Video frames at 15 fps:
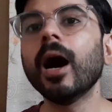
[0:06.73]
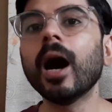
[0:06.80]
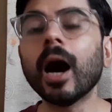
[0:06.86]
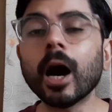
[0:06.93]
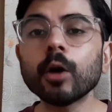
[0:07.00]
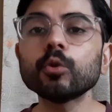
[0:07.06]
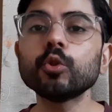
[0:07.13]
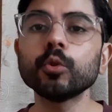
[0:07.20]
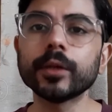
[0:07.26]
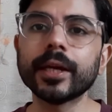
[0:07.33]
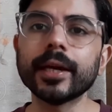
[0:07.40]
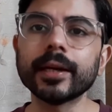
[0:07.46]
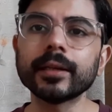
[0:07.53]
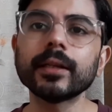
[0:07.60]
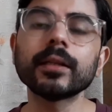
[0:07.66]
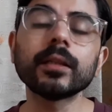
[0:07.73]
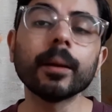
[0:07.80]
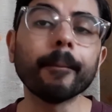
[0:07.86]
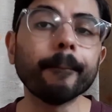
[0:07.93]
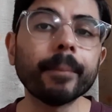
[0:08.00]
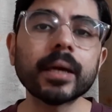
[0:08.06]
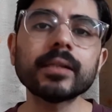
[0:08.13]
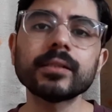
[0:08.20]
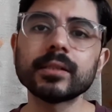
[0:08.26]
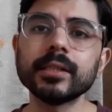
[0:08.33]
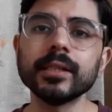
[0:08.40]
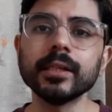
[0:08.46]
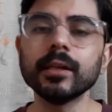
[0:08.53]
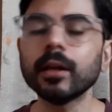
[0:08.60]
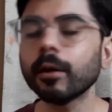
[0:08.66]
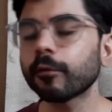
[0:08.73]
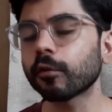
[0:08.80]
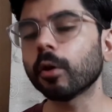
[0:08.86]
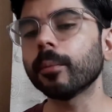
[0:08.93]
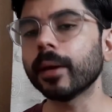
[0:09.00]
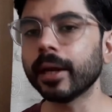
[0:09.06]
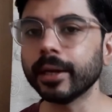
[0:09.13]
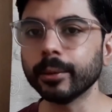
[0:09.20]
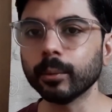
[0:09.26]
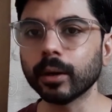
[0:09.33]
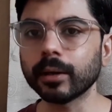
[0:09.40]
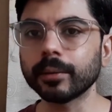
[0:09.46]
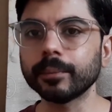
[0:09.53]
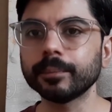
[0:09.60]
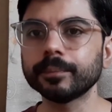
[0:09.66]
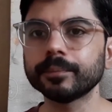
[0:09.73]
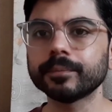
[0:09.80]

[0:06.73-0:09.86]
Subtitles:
How to Get the Best Deal from Anyone.